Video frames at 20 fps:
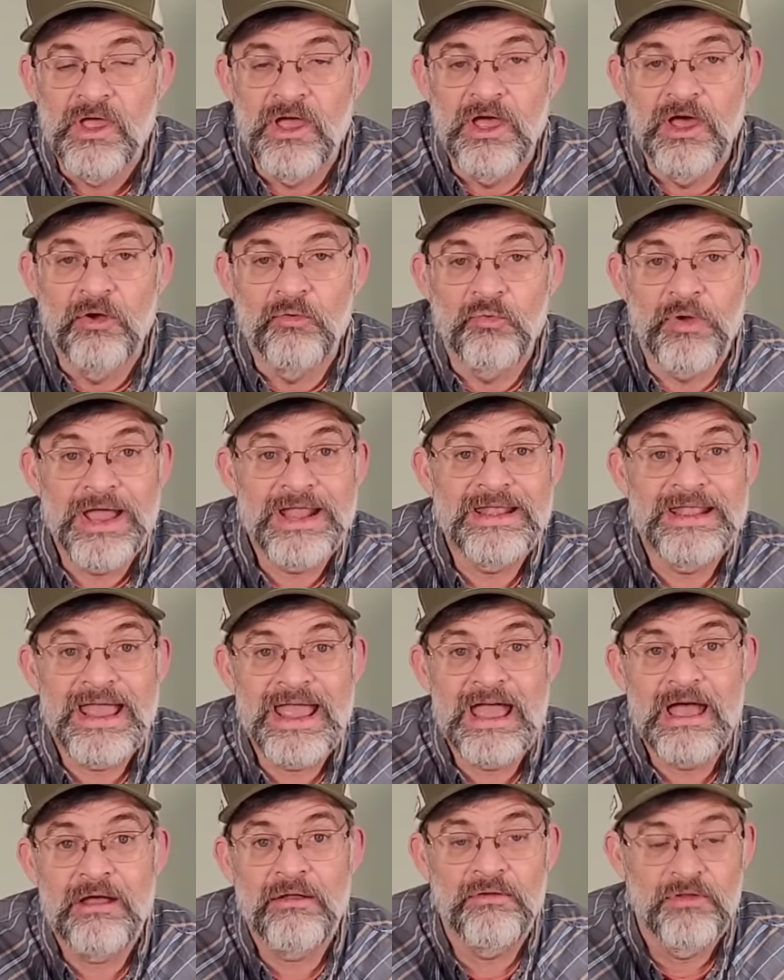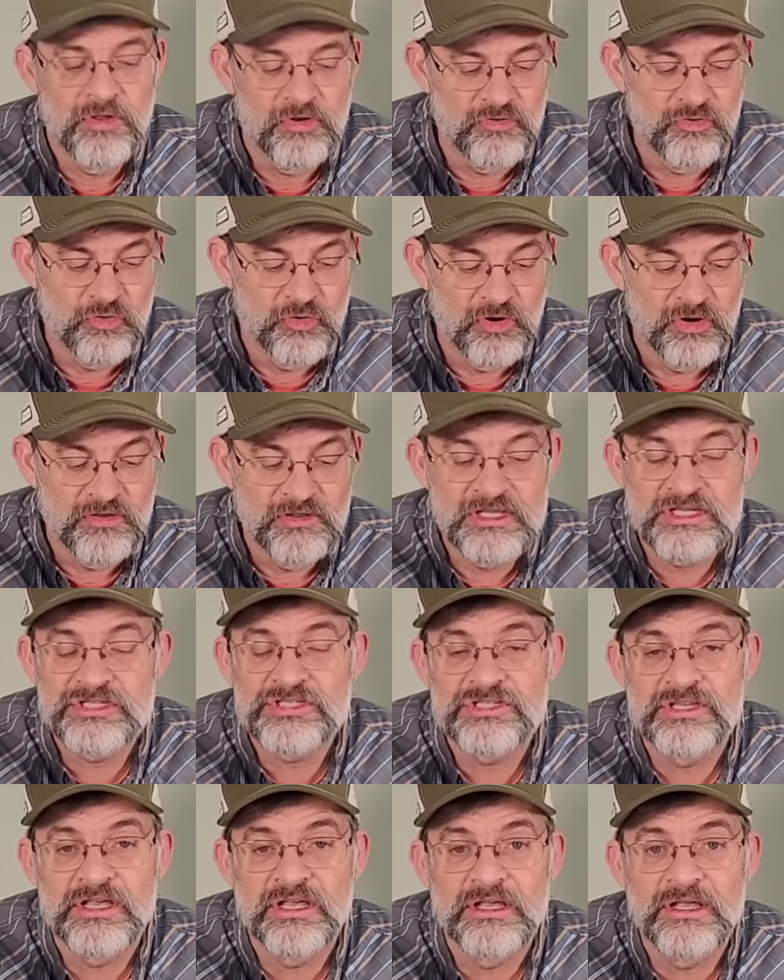Uh, right now during
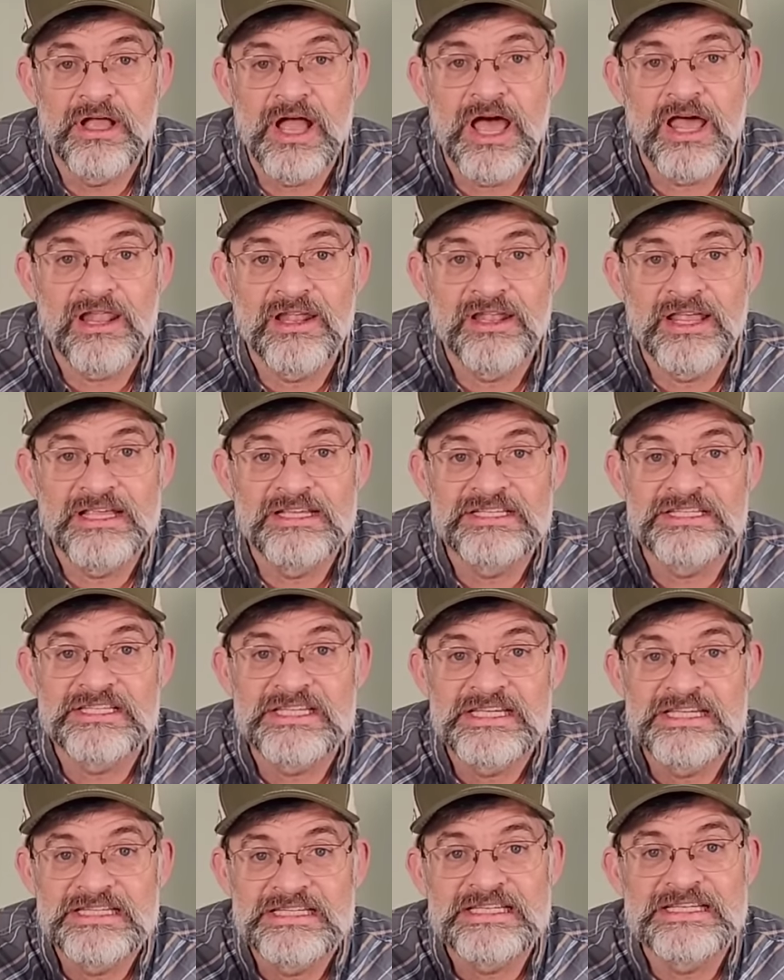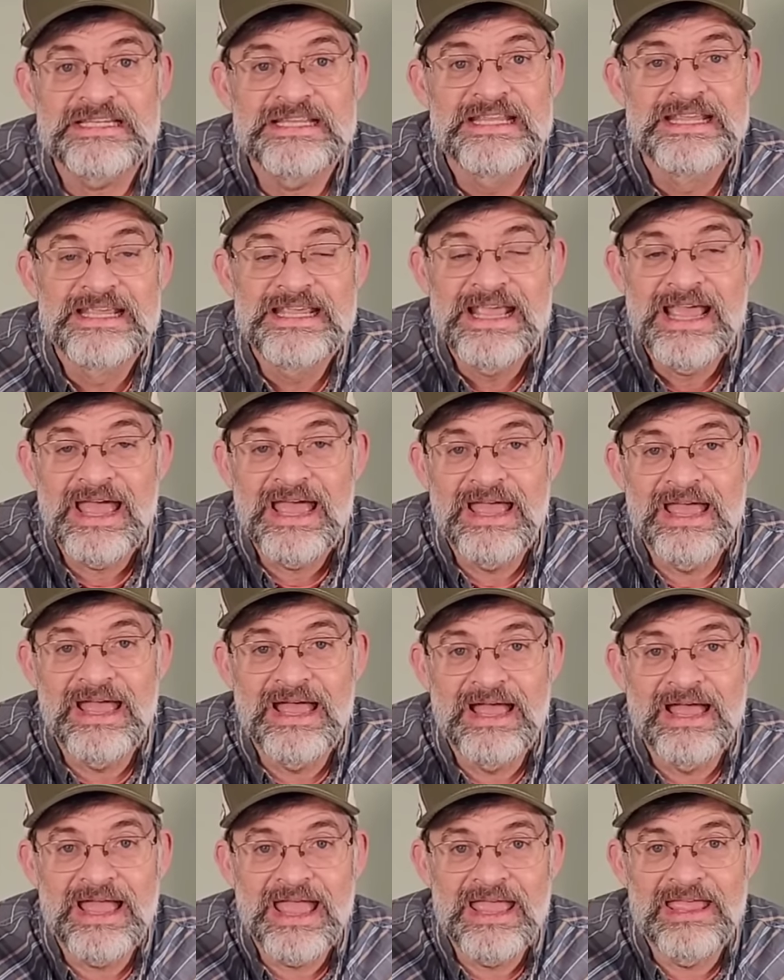this uh, holiday season,
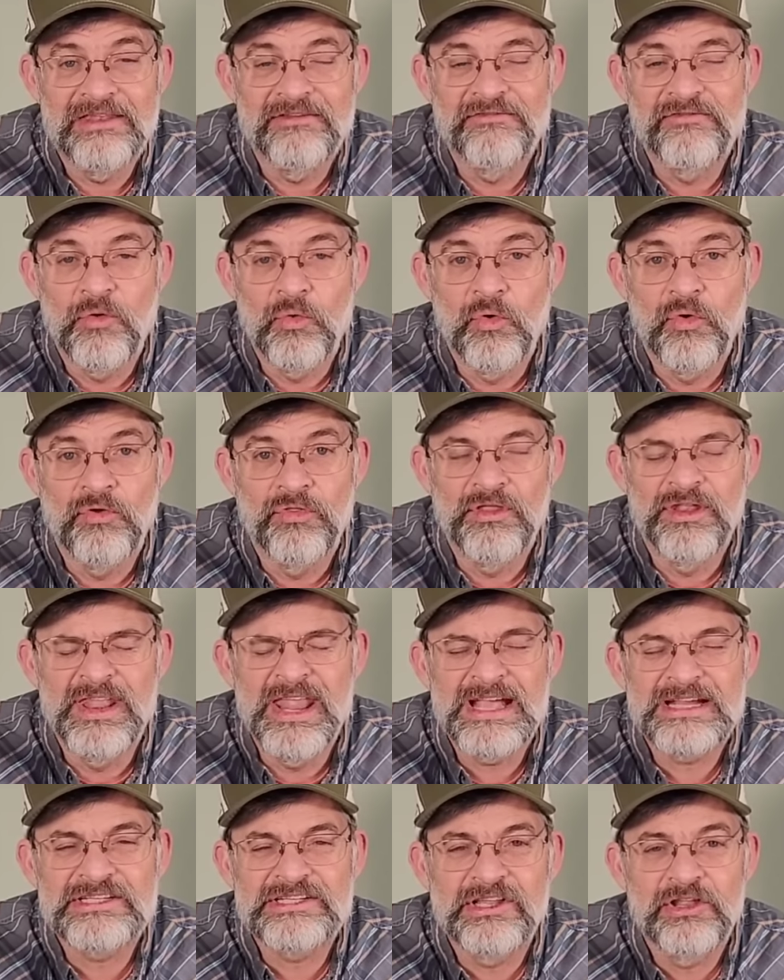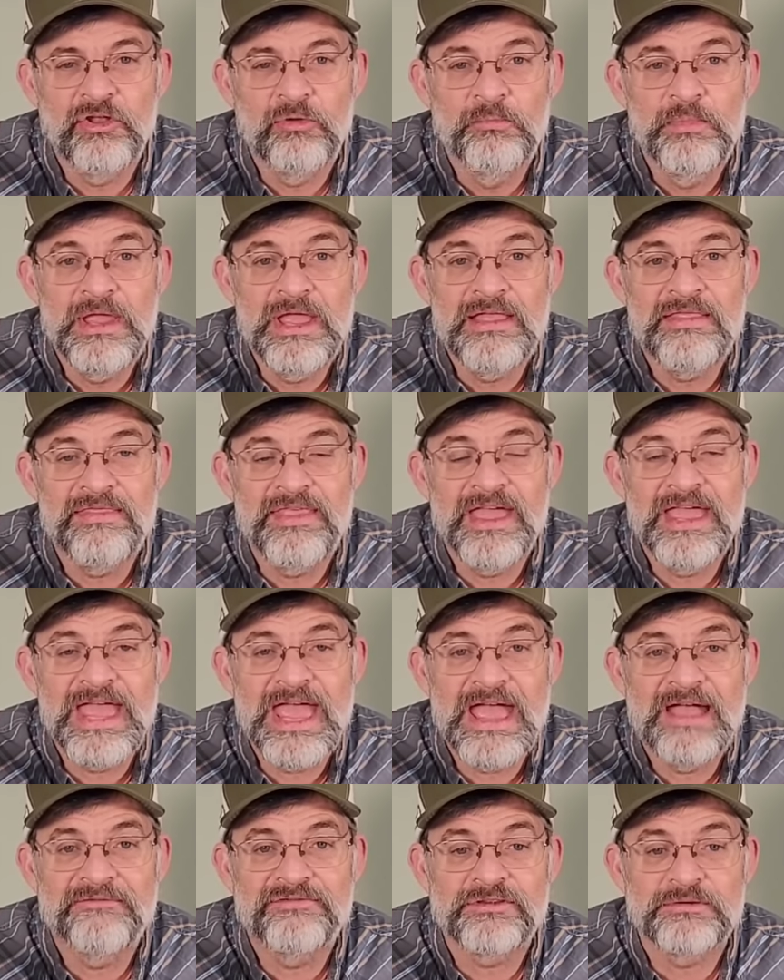uh, and for the next little bit, they
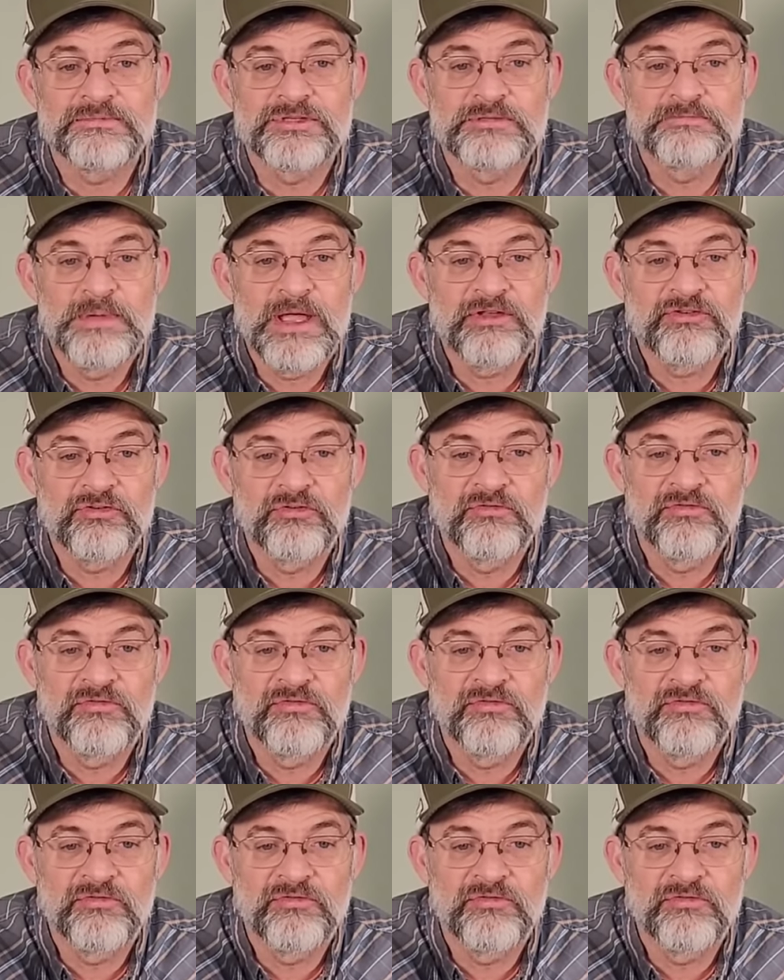have some special